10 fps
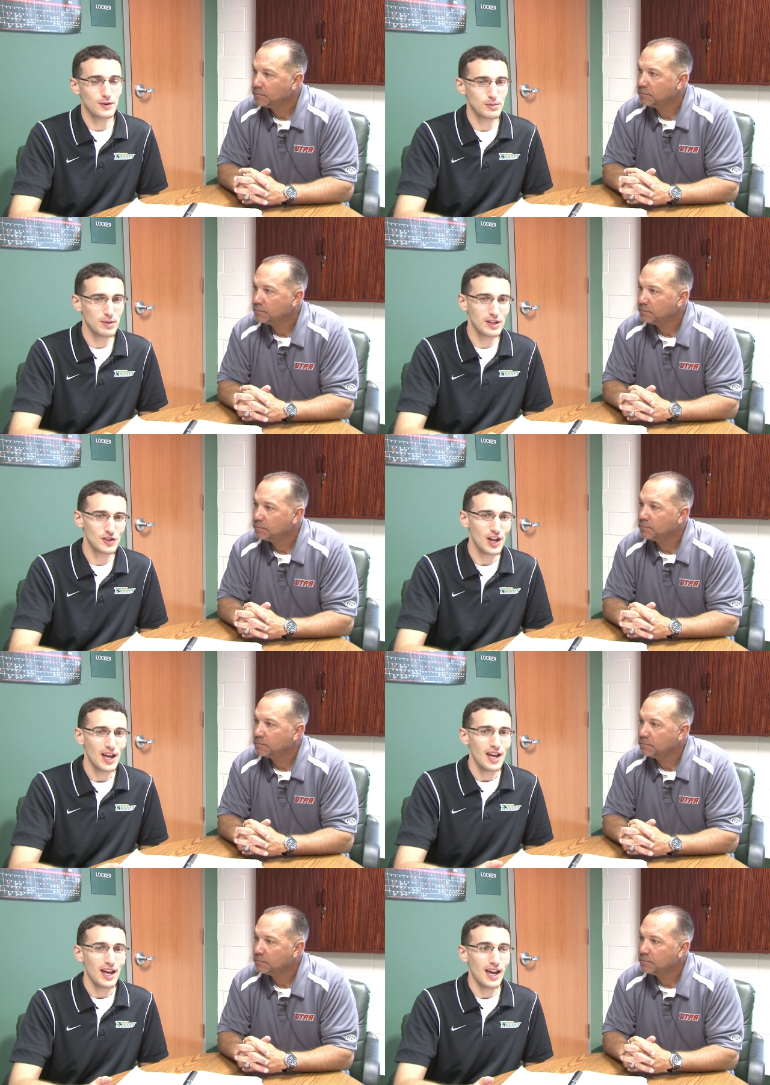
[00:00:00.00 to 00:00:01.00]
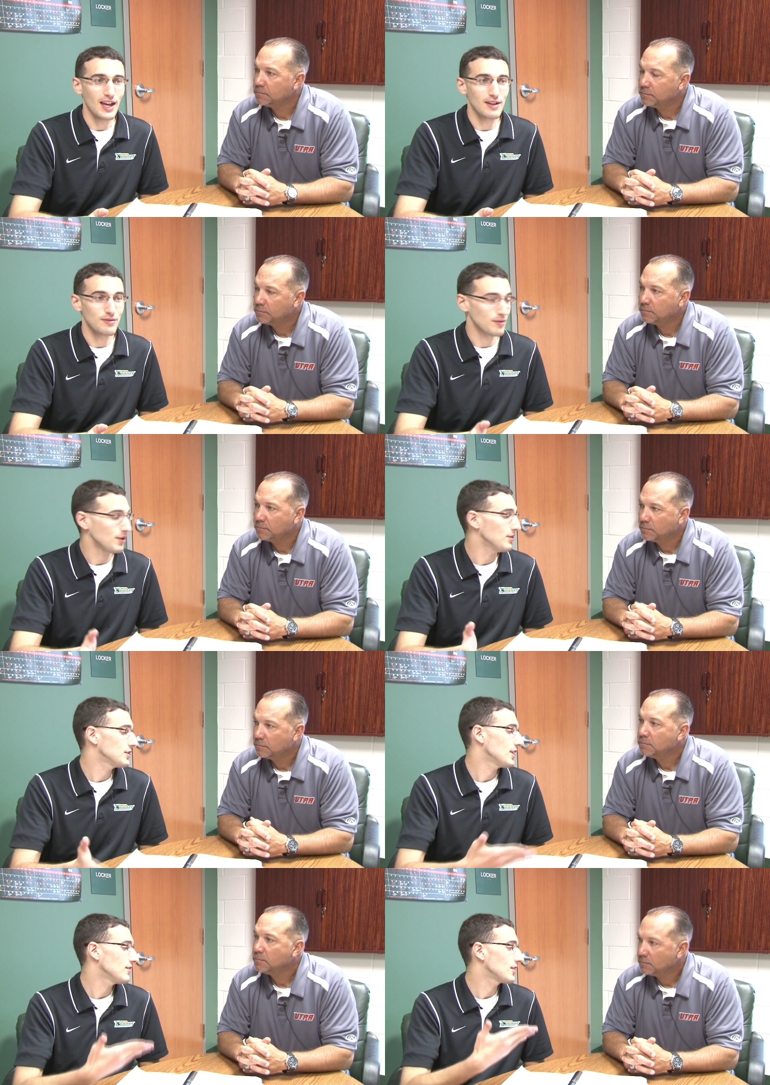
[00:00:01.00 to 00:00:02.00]
Speaker 1: first pitch. And we'll
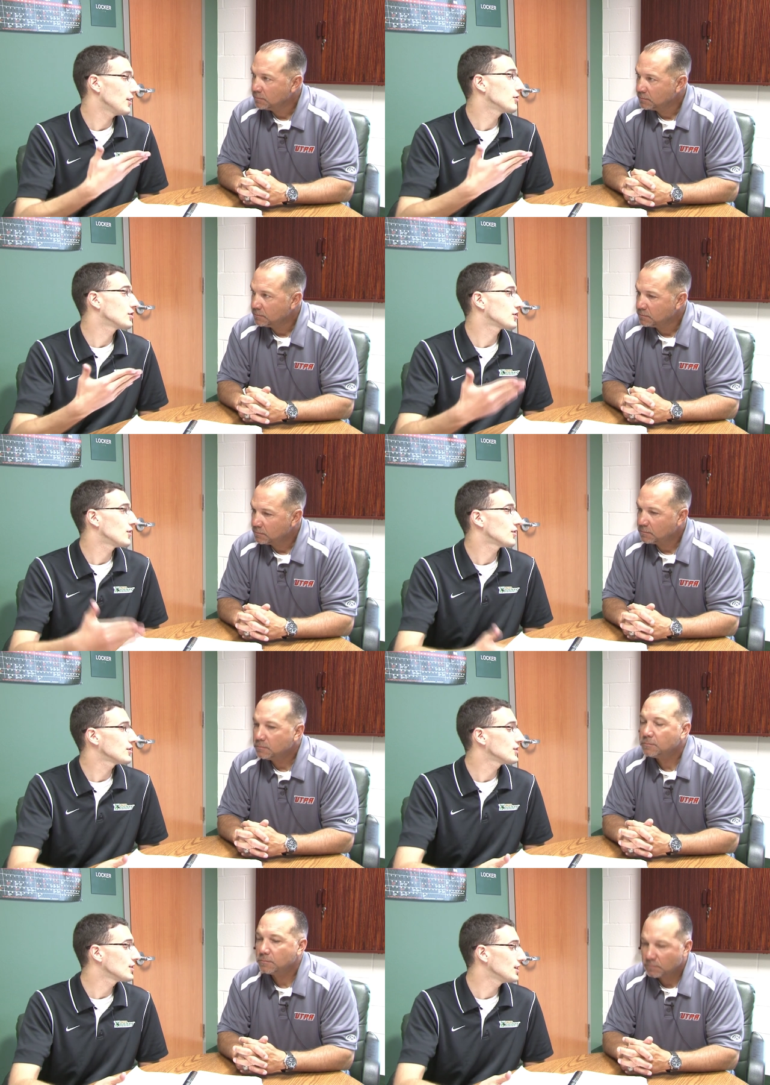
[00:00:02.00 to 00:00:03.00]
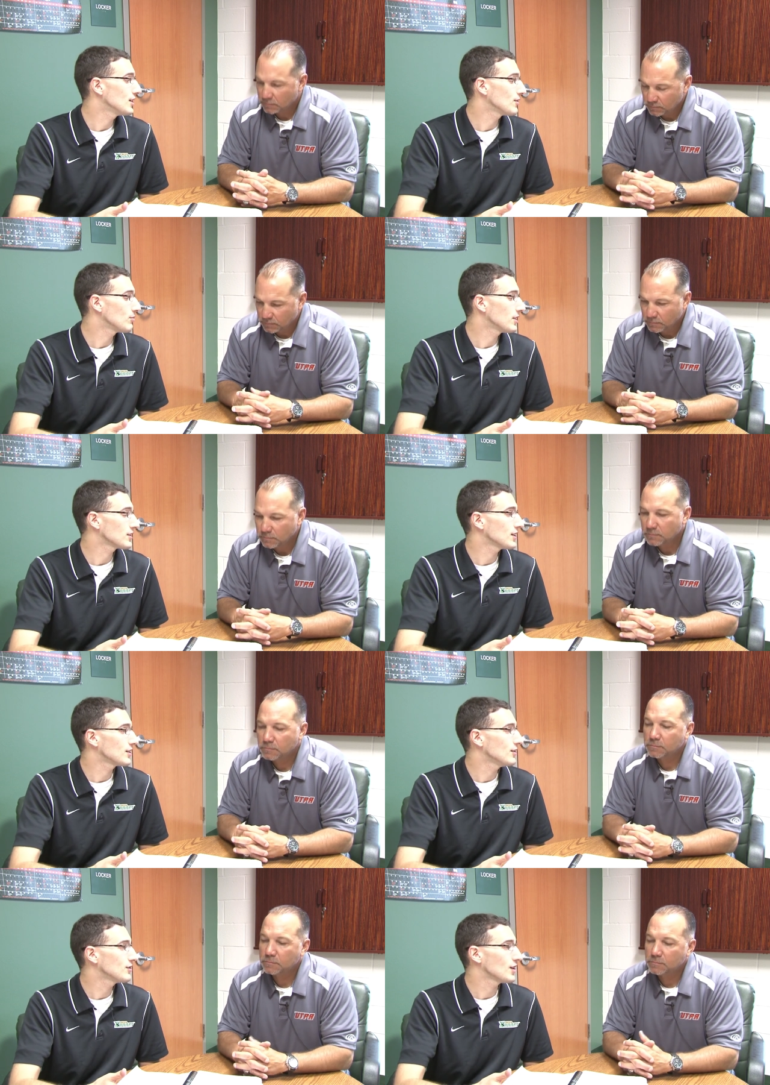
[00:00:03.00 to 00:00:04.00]
always have the coach's corner so you can hear from Bronx
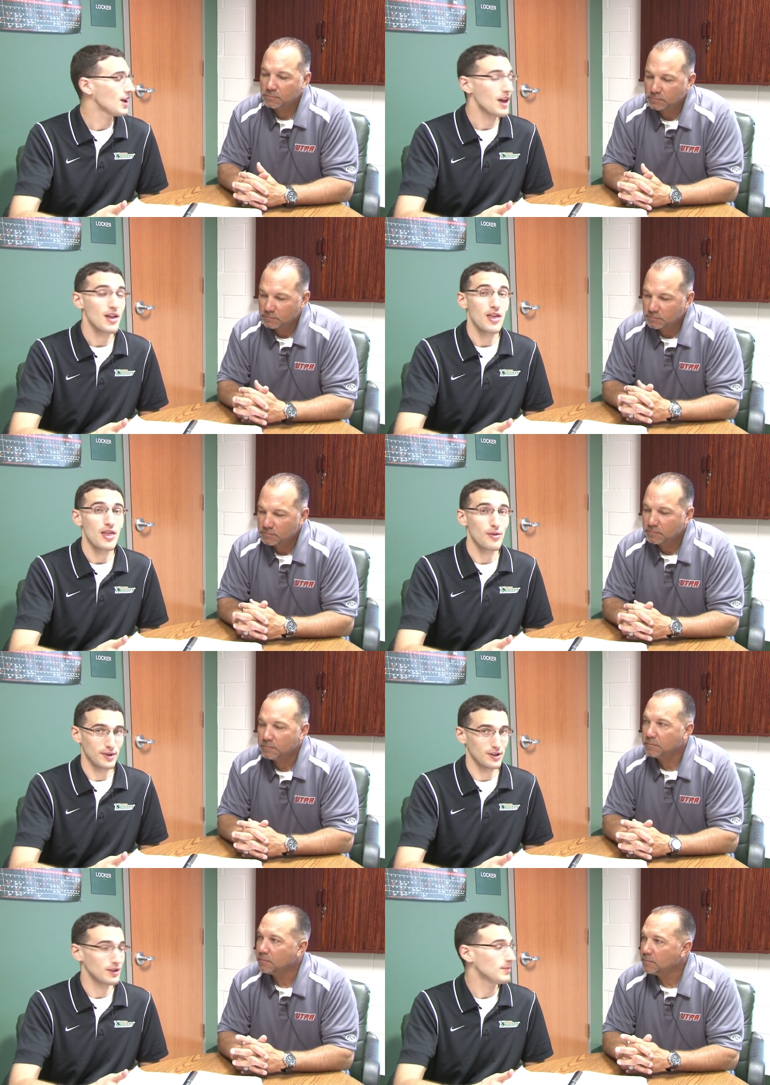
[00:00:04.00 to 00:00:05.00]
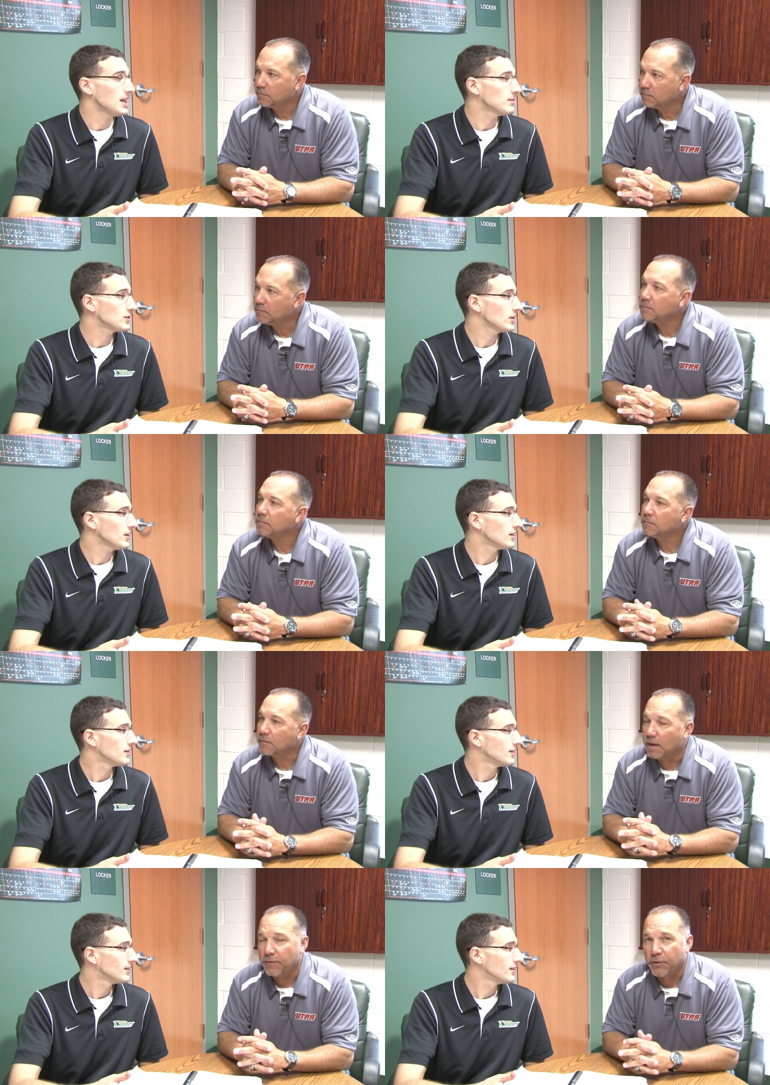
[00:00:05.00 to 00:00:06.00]
head coach, the one and only Manny Mantrana.
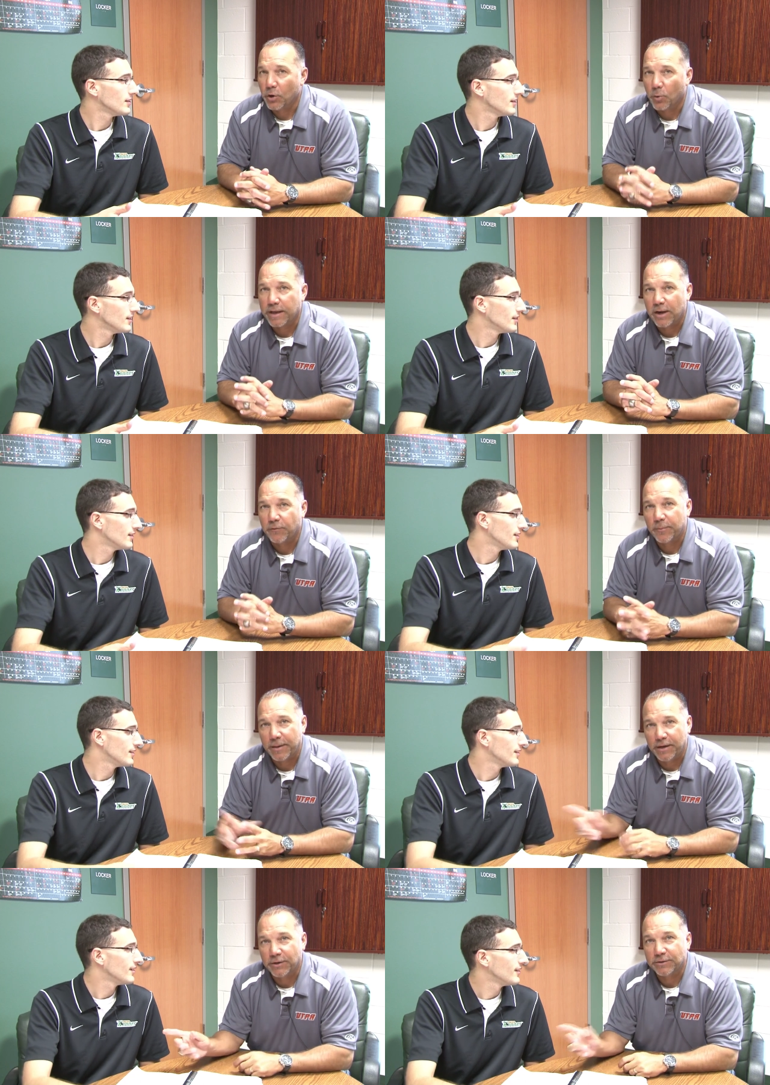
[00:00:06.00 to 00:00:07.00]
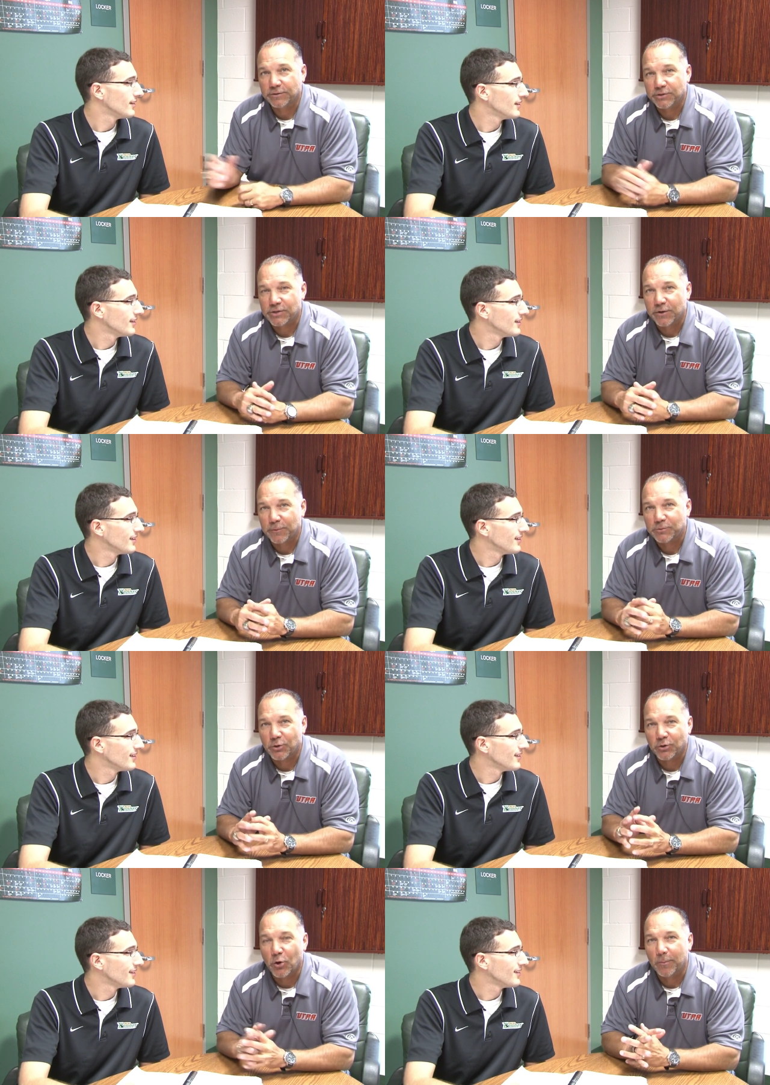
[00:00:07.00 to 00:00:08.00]
Speaker 2: And if you don't want to hear from me, you can just hear from
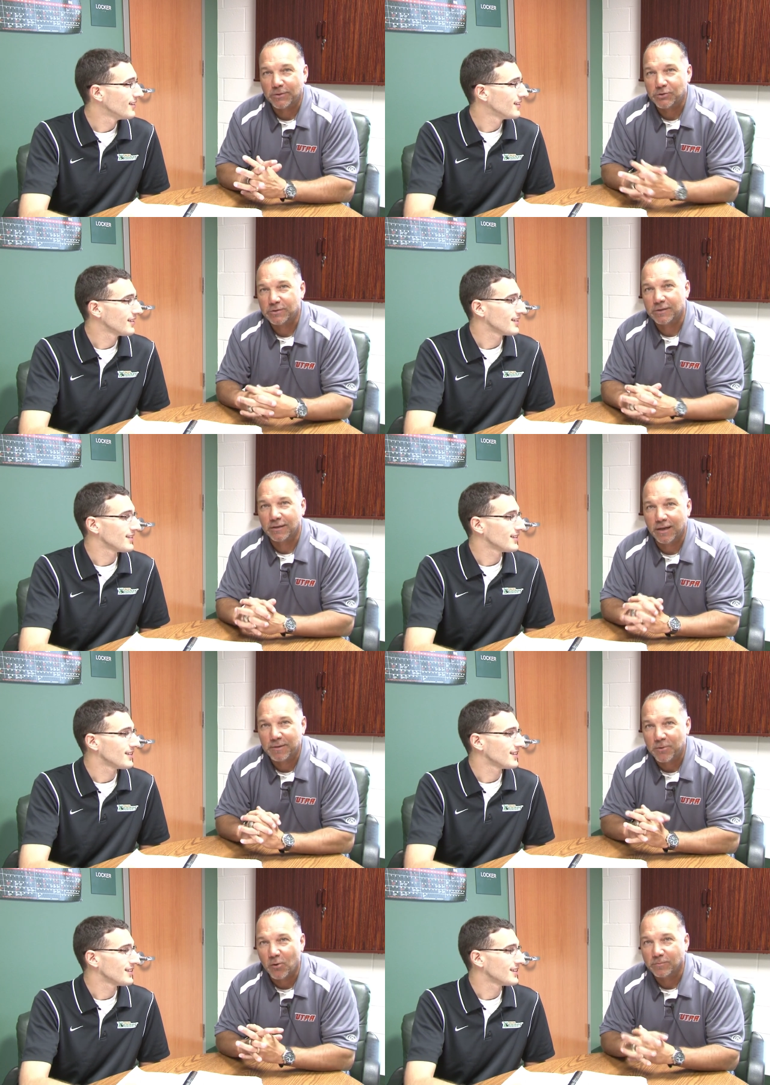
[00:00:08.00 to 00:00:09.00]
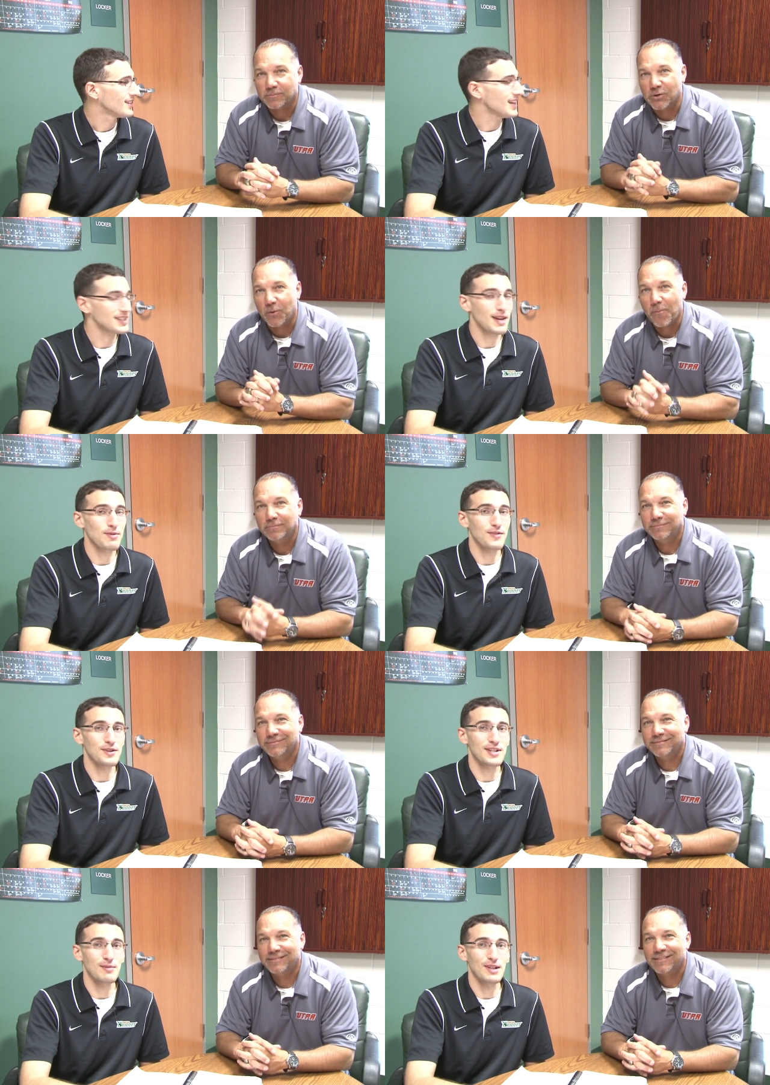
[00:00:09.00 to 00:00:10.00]
Jonah Goldberg. Just let him know.
Speaker 1: So. Yeah, skip the
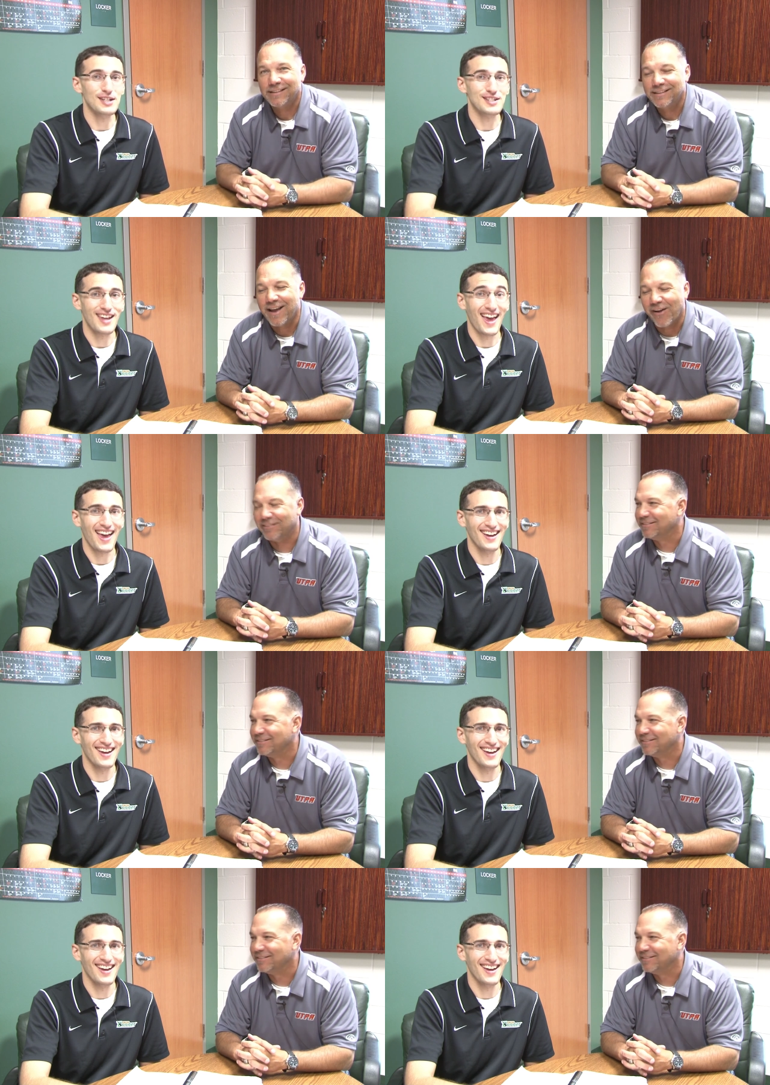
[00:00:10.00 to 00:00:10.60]
first 10 minutes. Yeah,